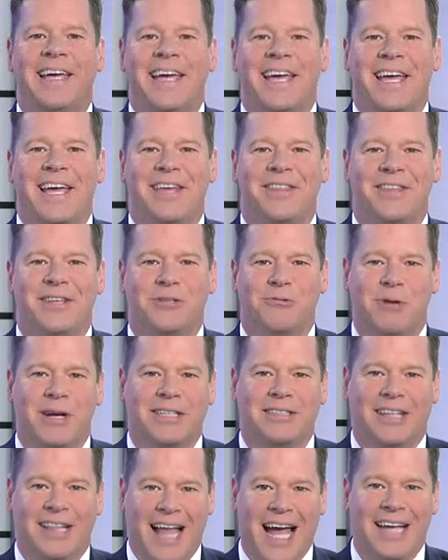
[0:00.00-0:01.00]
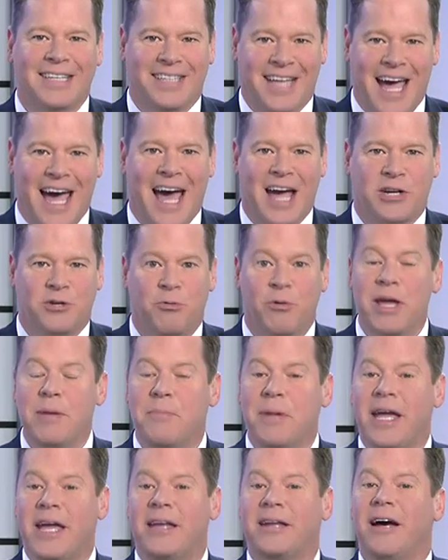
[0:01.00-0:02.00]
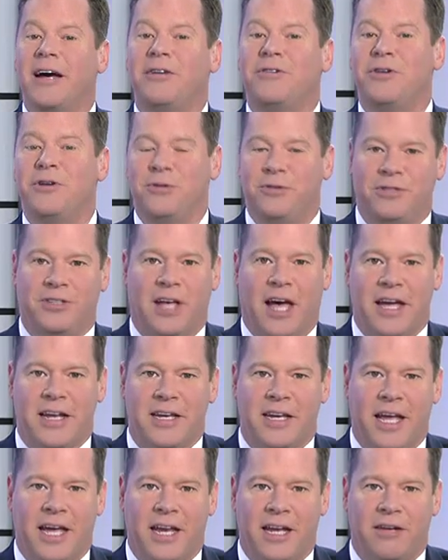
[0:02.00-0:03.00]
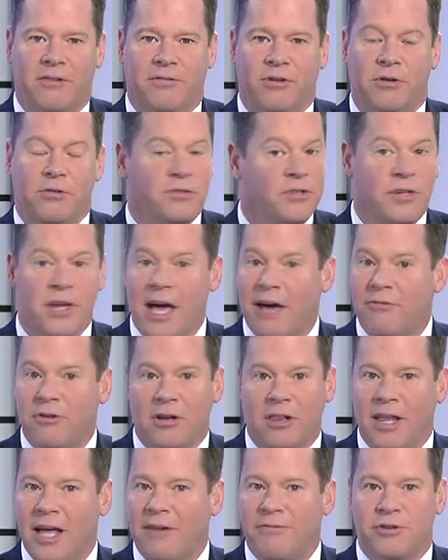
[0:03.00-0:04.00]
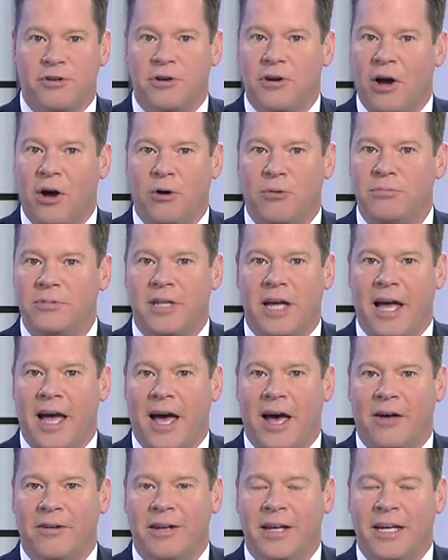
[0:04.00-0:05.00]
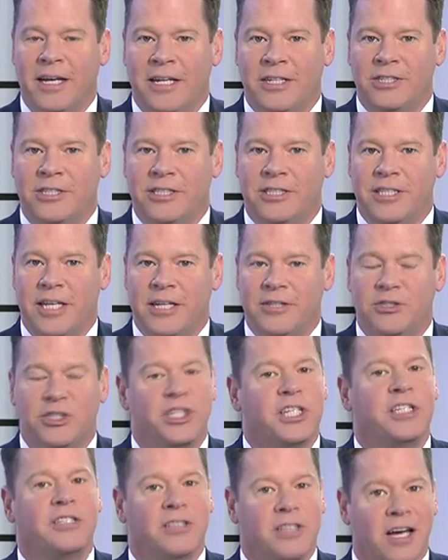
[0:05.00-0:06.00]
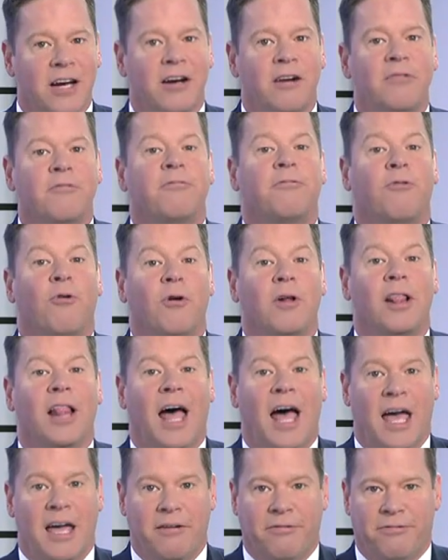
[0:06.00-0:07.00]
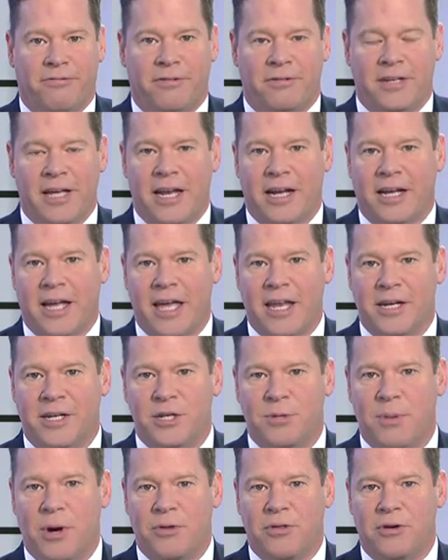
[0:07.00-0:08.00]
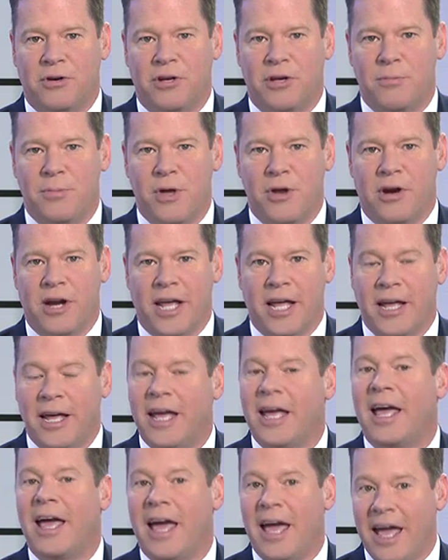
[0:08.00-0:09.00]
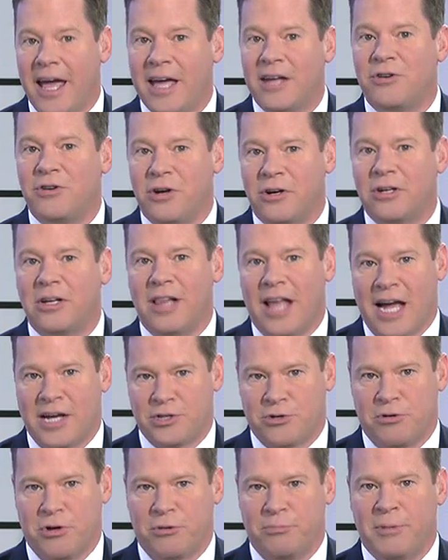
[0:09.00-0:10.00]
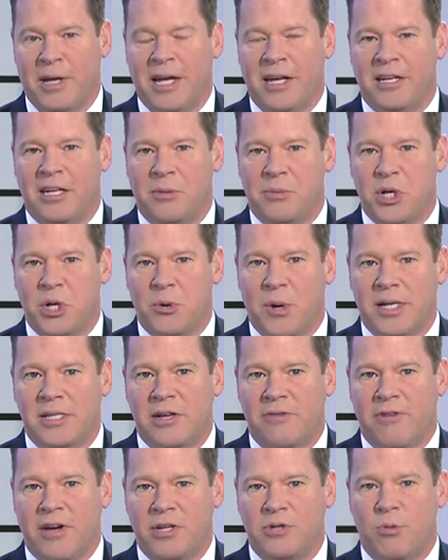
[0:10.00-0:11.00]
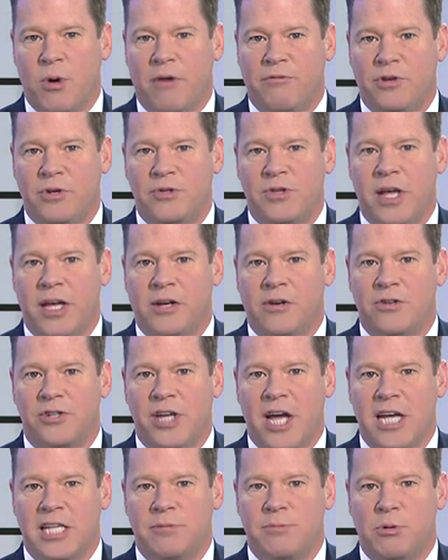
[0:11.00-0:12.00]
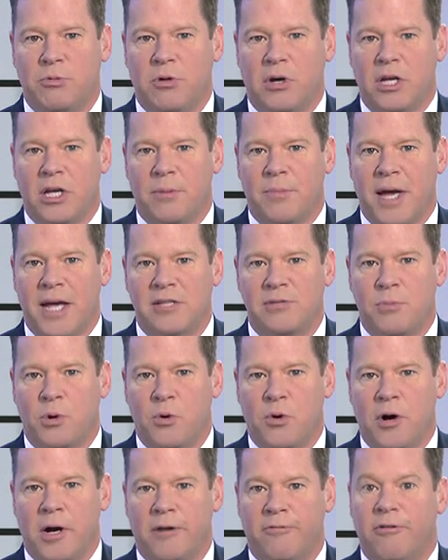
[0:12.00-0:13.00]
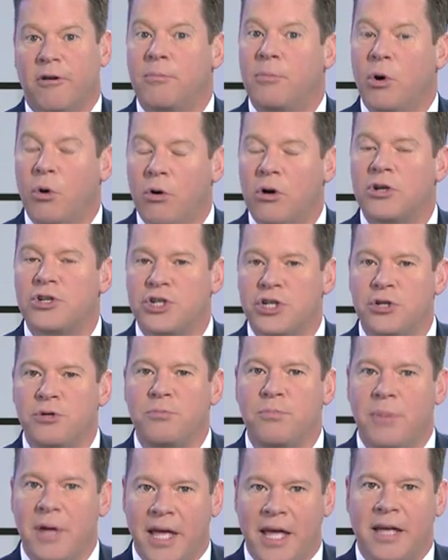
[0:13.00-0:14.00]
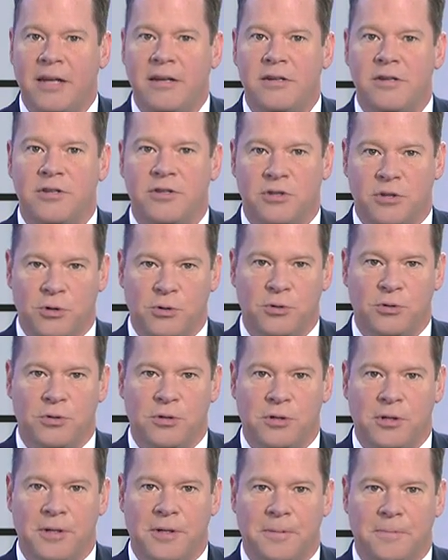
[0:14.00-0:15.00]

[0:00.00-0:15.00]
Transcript: In this week's Class Act, we meet a New Site native who's never left her hometown. She says she's there for life, dedicated to both her community and her classroom. WSFA 12 News anchor Jasmine Williams has more from Horseshoe Bend School.